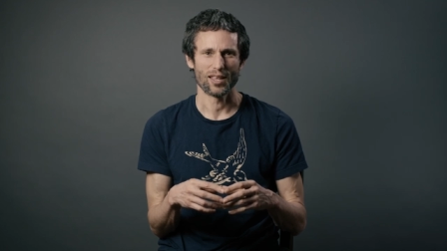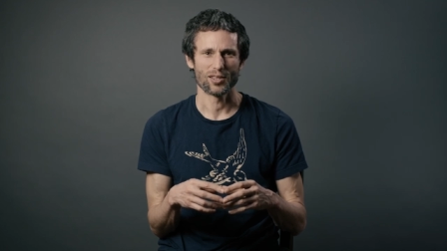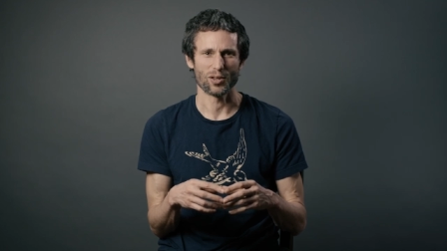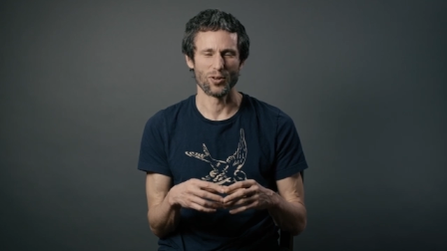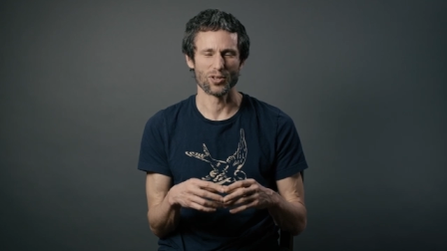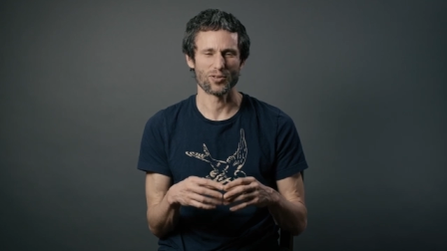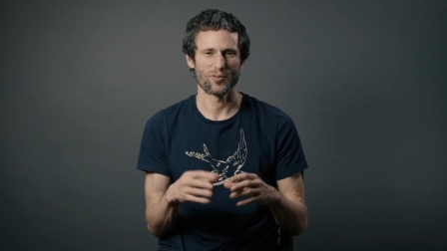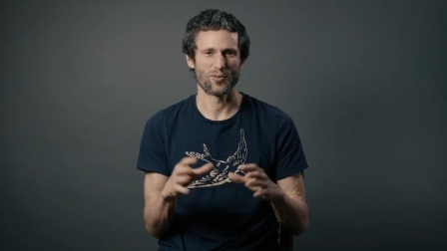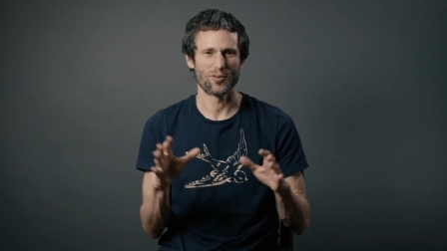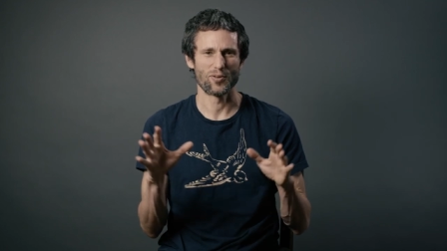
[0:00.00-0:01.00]
So
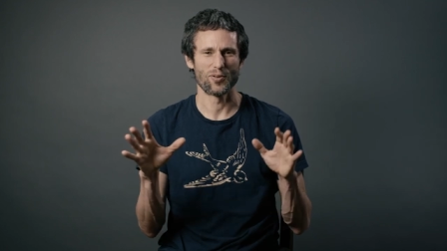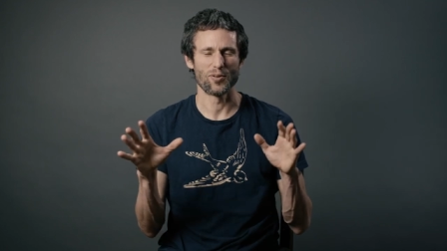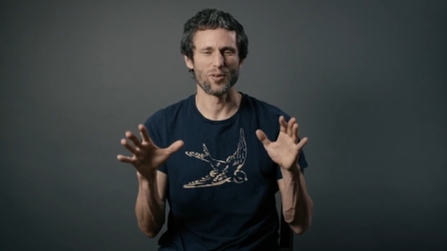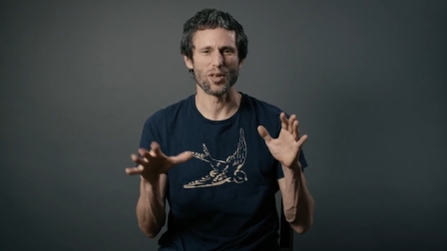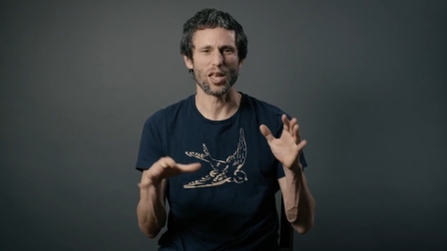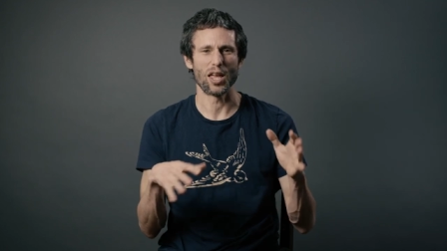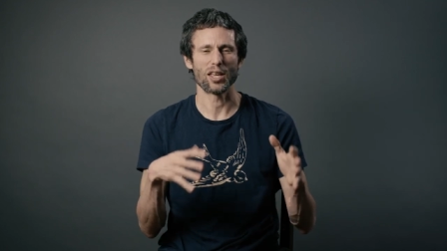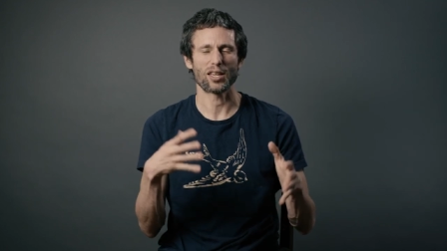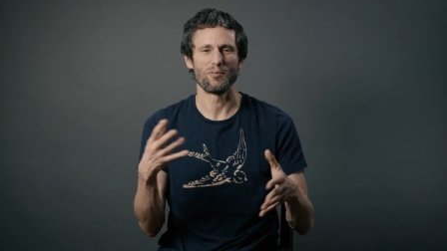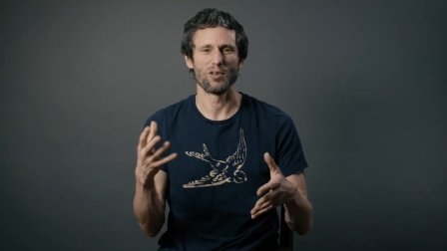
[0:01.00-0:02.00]

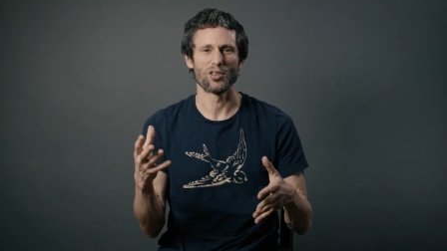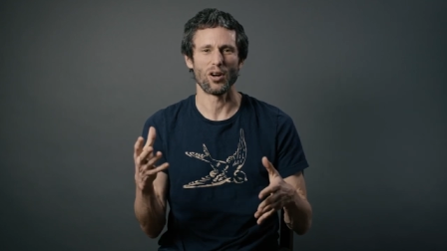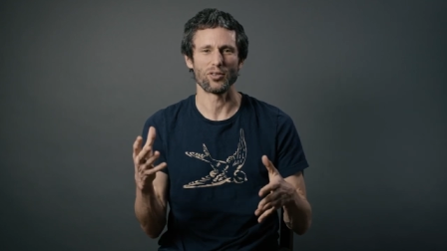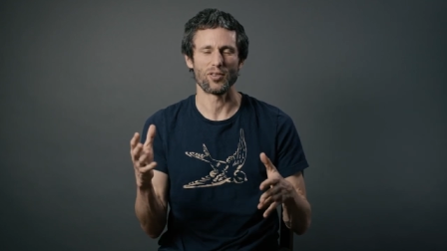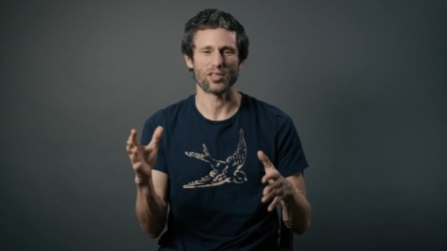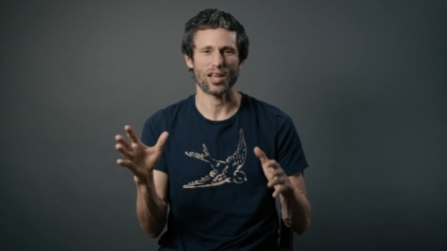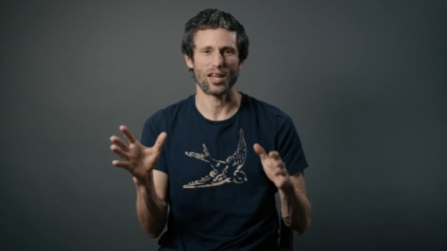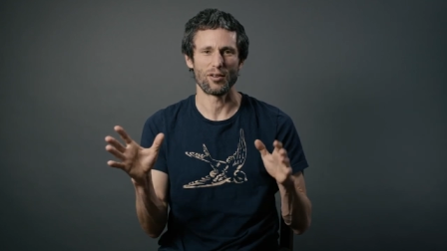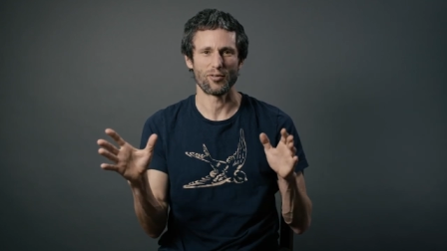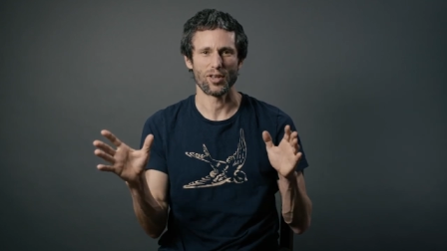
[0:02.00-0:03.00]
it can result in this
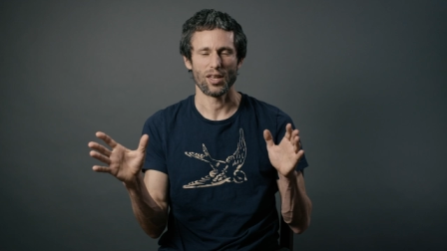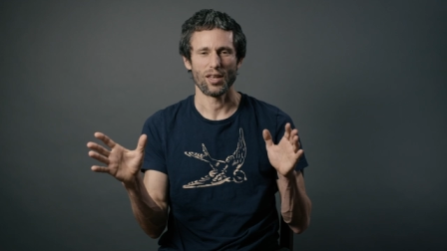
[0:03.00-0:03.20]
kind of